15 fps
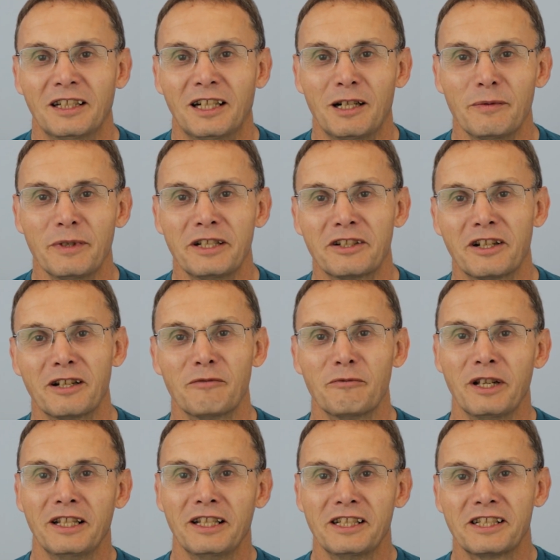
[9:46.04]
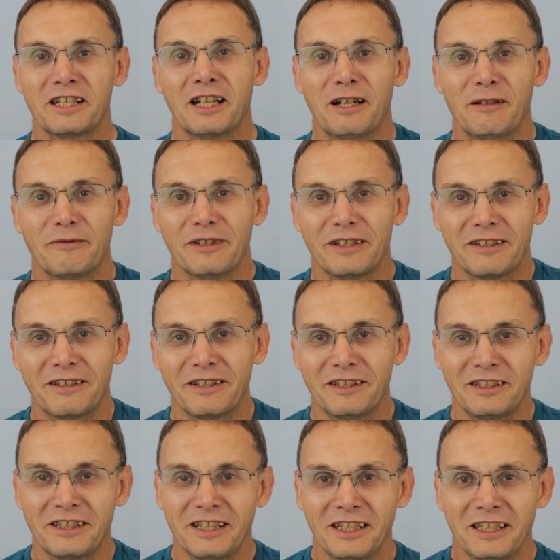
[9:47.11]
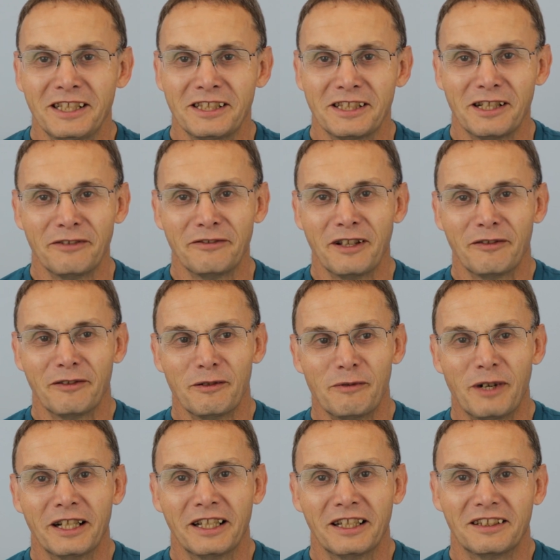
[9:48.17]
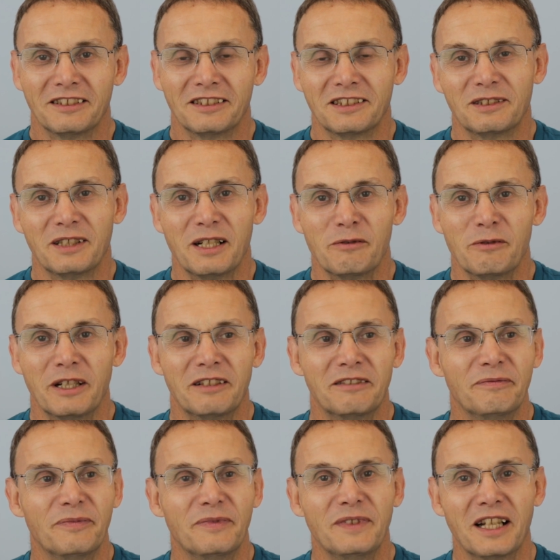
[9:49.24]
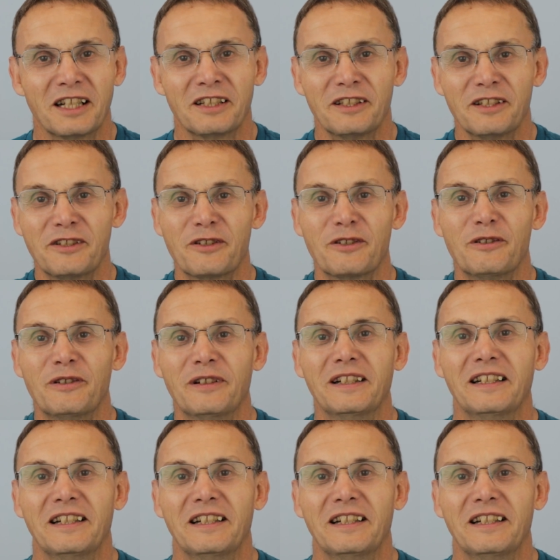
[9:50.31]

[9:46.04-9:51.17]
I've been trying to win this cup for 30 years. I've never won it. I said, oh, well, luck of the draw.